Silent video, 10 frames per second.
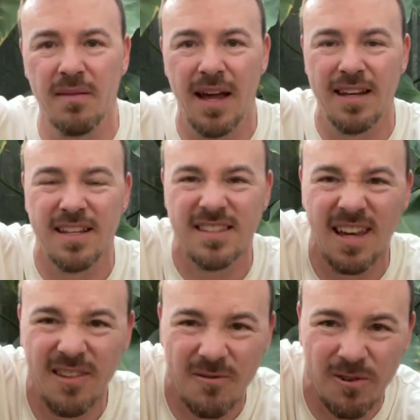and you can
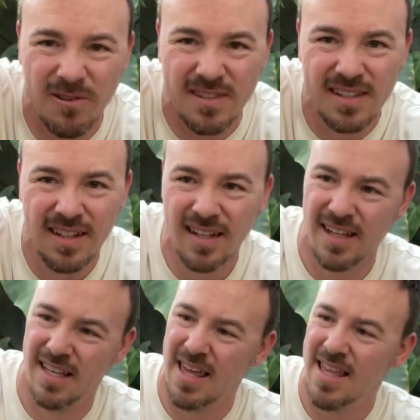tell the roots
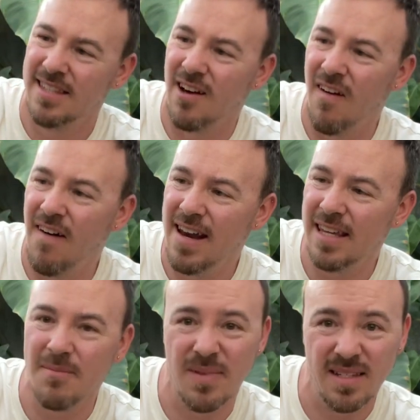tiny
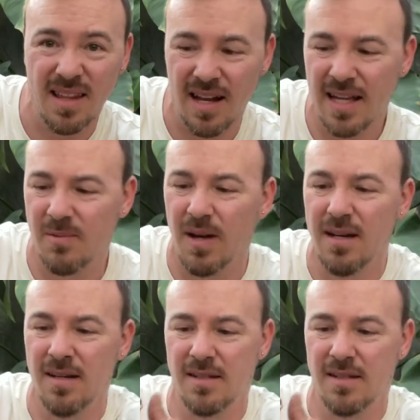compared to the last one.